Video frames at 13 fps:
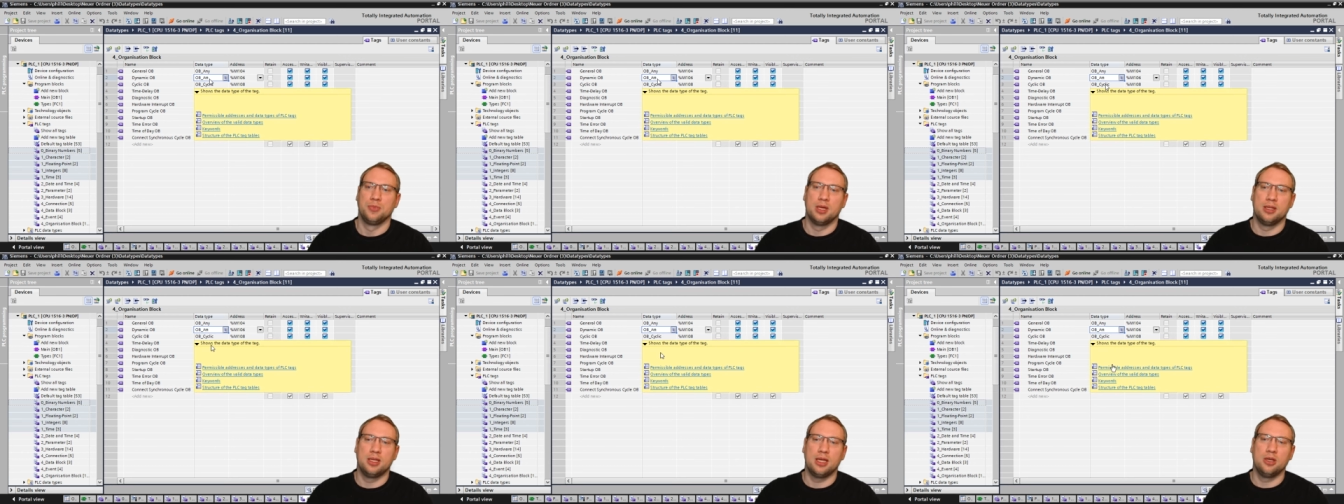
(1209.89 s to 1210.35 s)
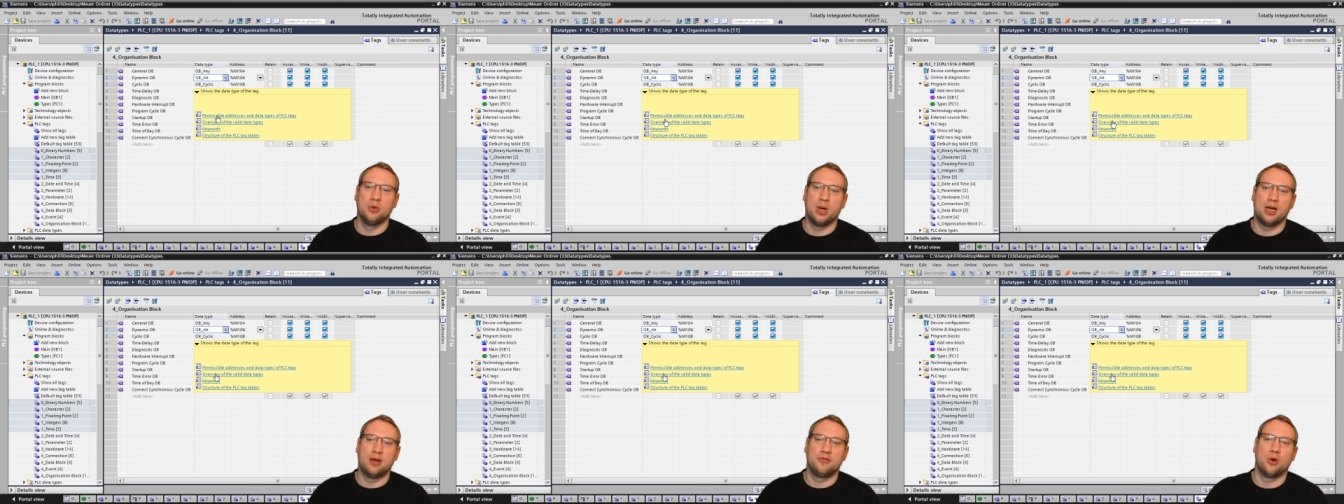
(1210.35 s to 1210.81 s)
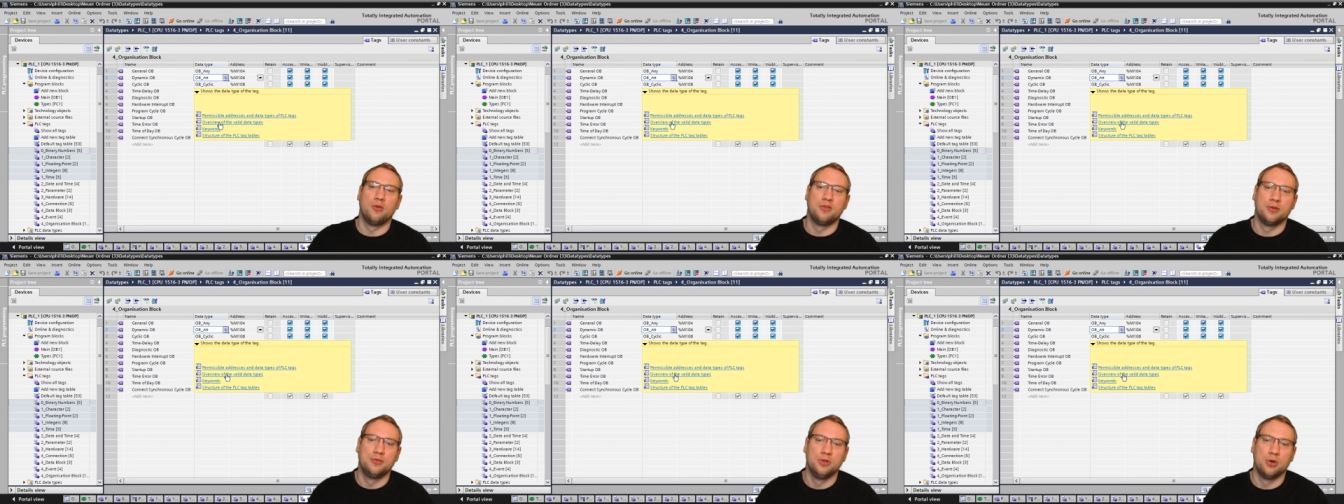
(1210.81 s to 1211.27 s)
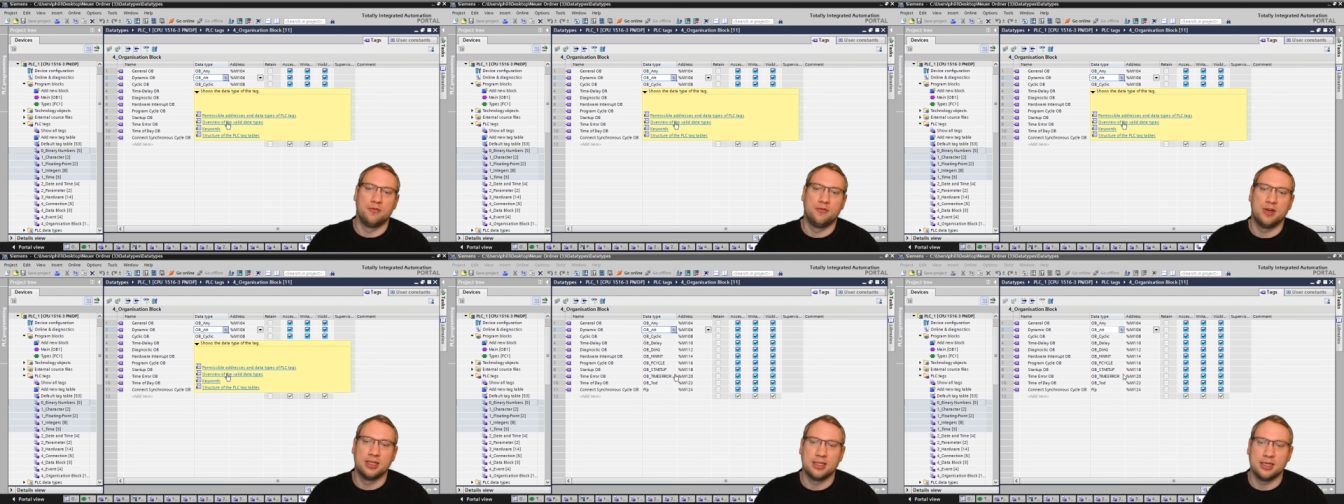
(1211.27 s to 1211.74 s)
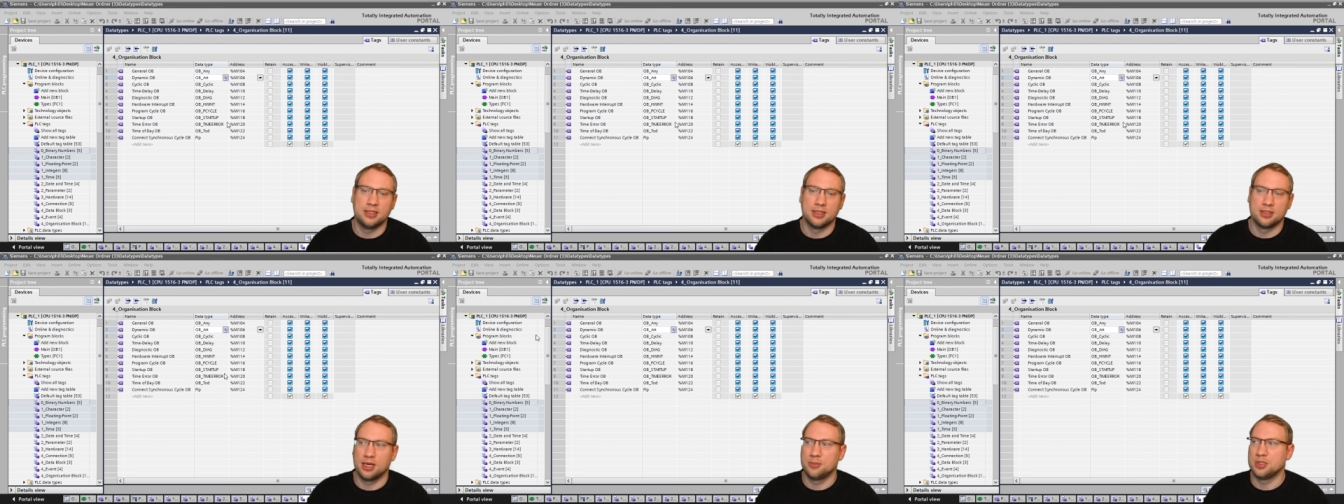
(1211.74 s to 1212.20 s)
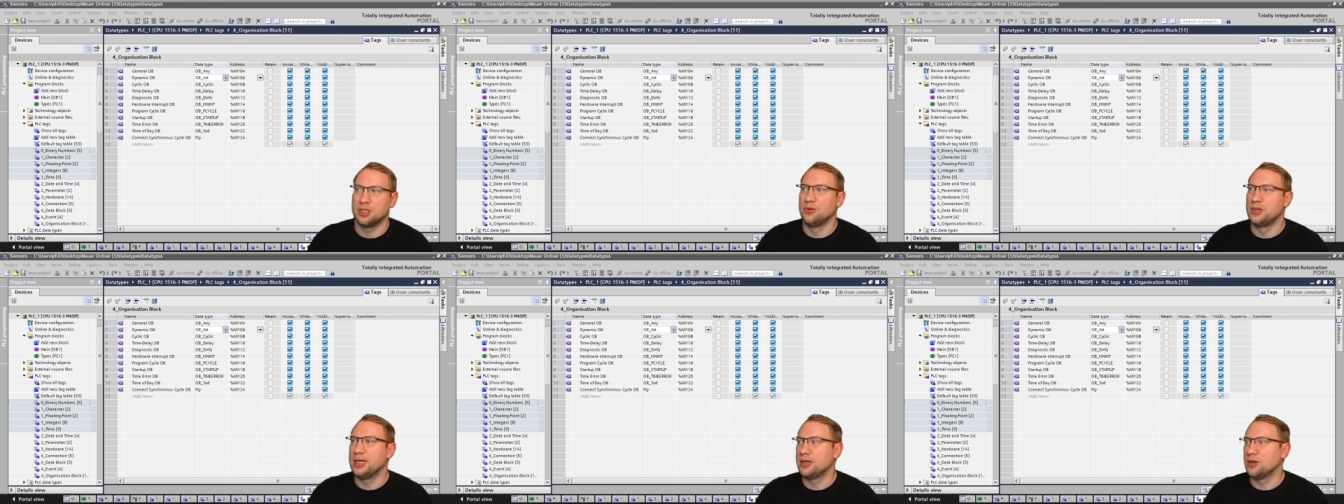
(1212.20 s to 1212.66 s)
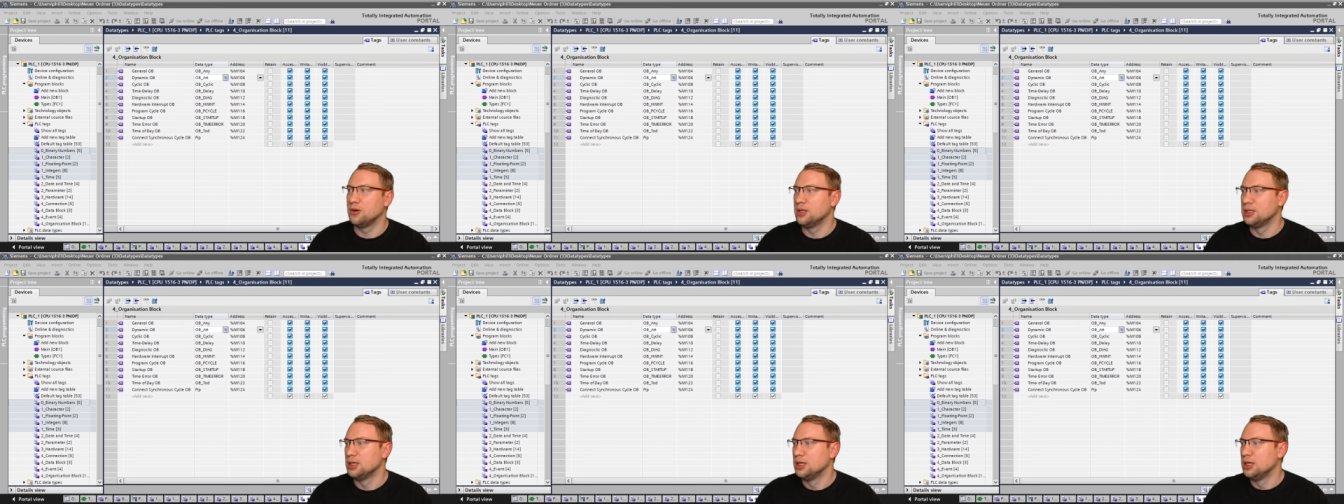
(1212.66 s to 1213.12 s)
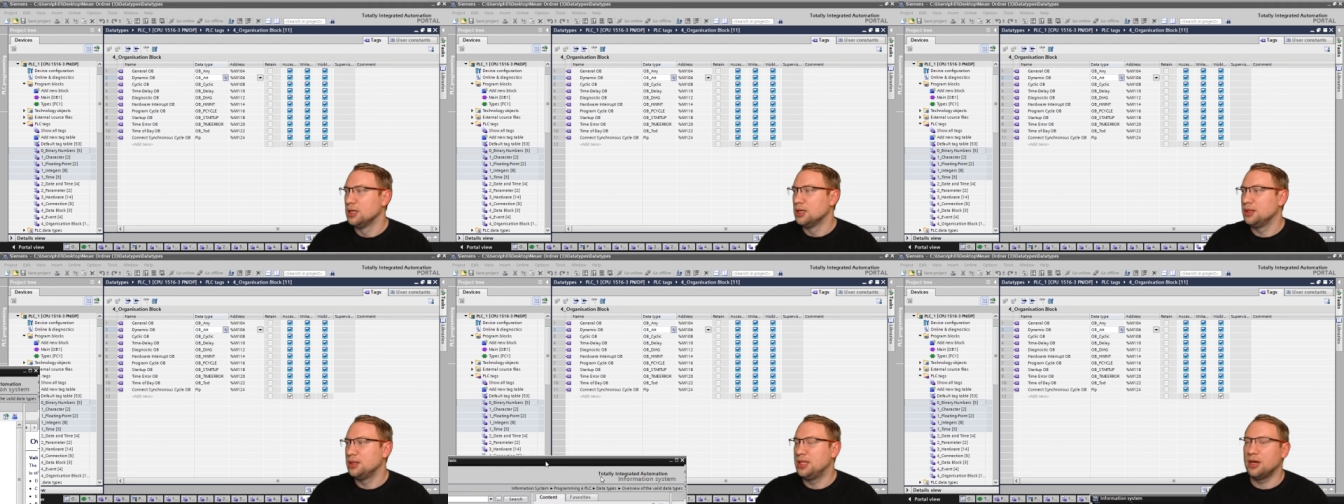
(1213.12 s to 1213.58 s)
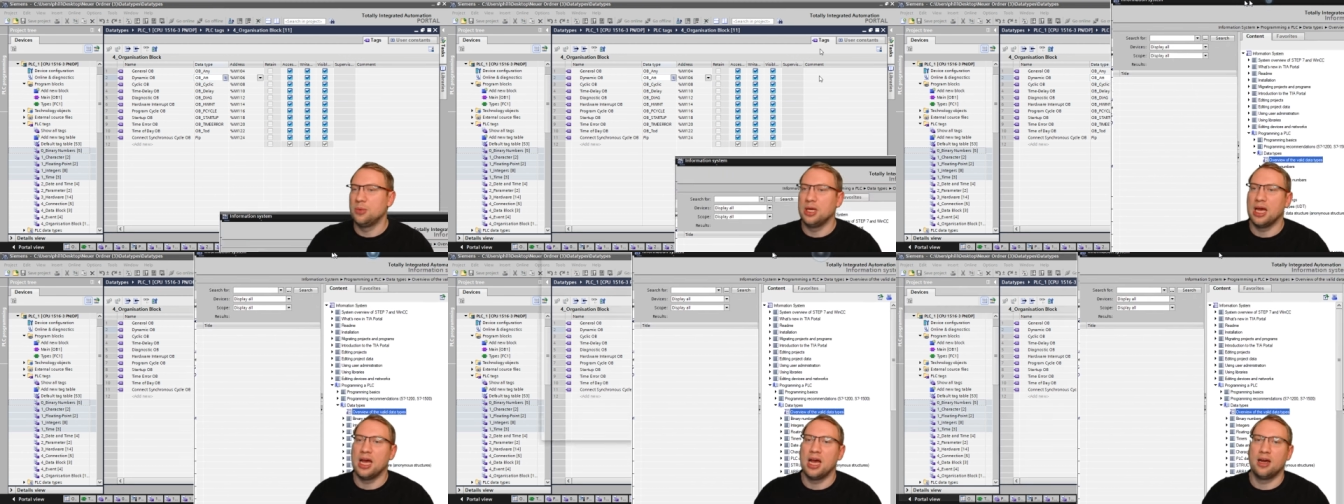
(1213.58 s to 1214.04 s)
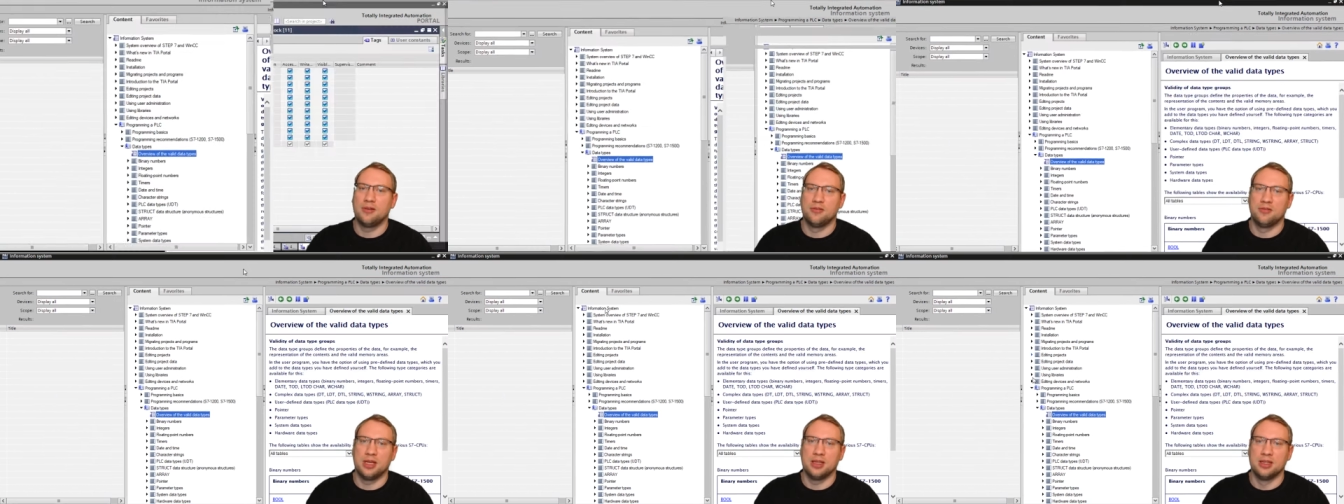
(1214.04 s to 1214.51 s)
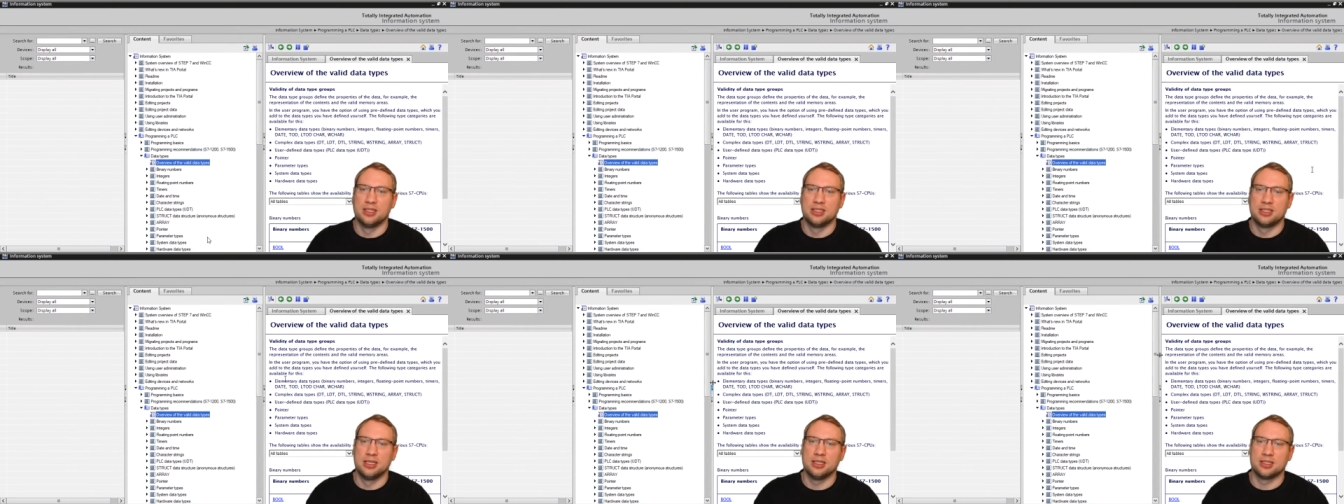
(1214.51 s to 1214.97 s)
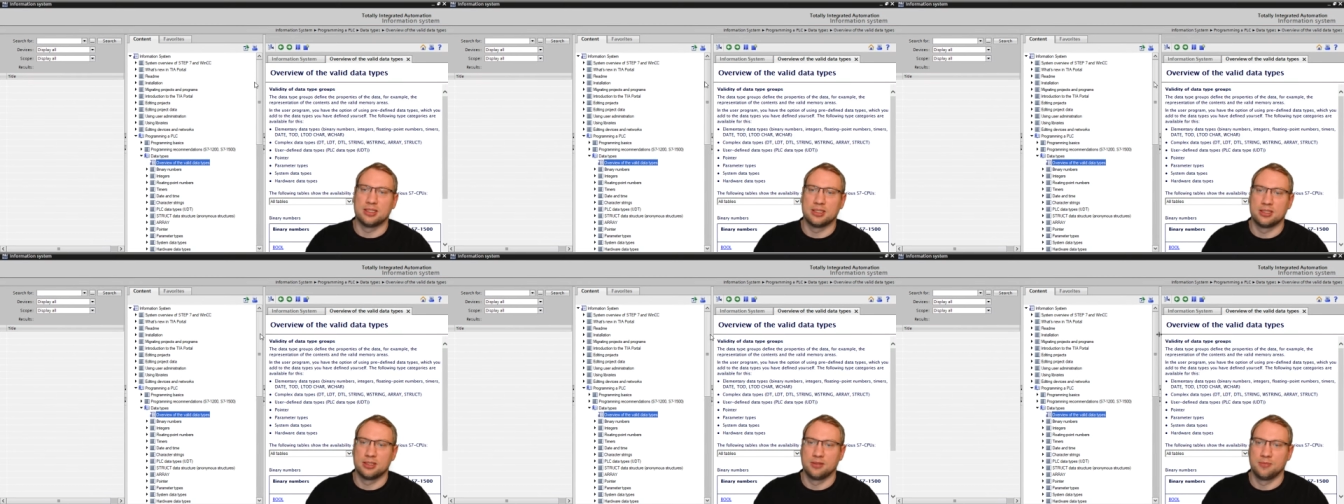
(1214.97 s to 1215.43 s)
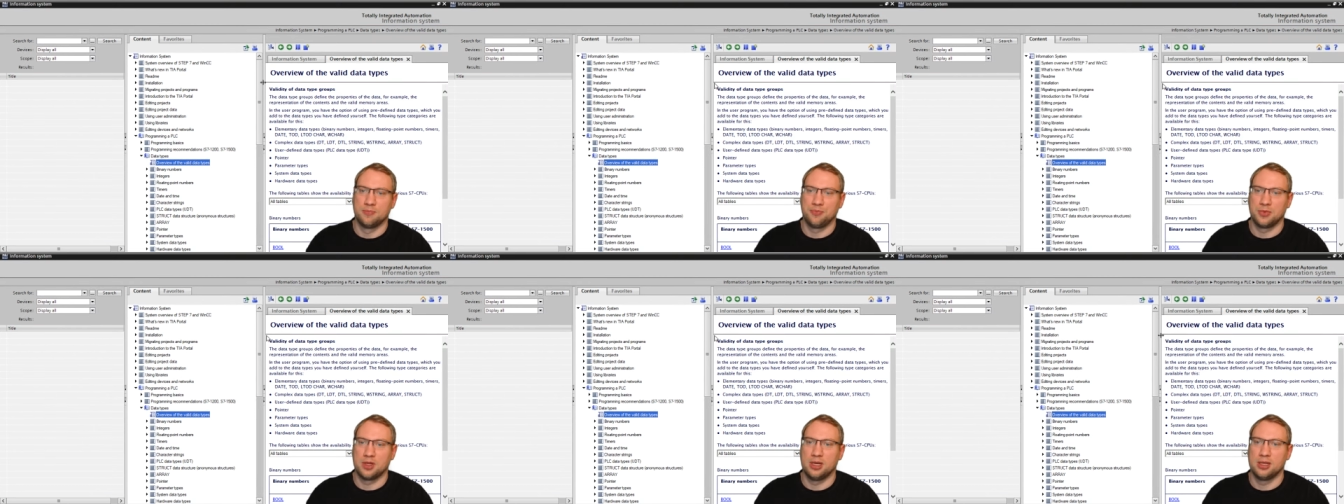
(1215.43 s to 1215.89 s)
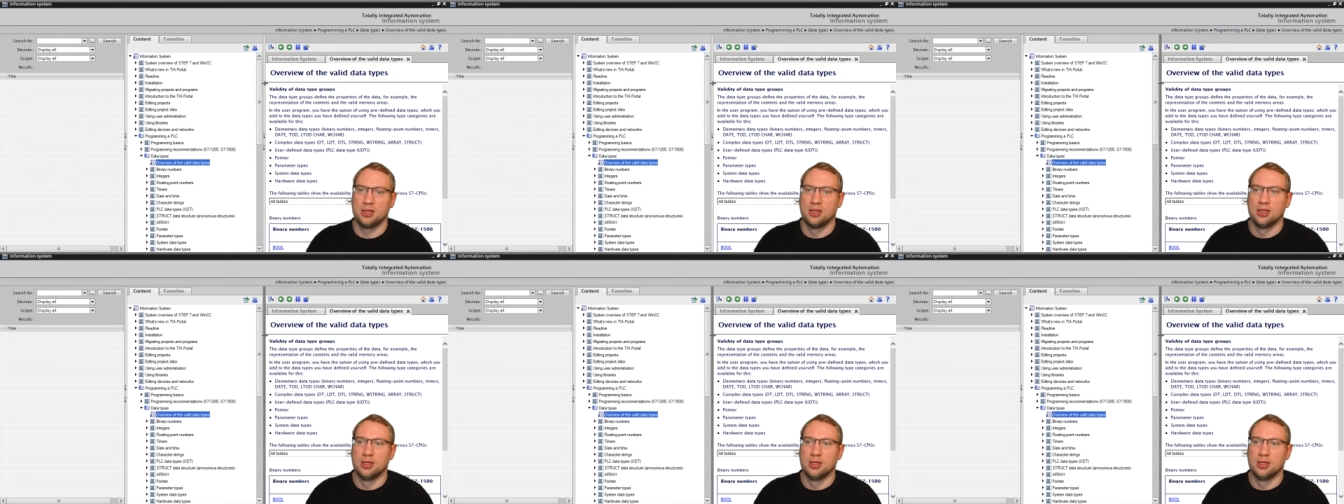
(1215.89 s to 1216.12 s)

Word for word: and there you have overview of valid data types and you click on it, there we have then this list, right?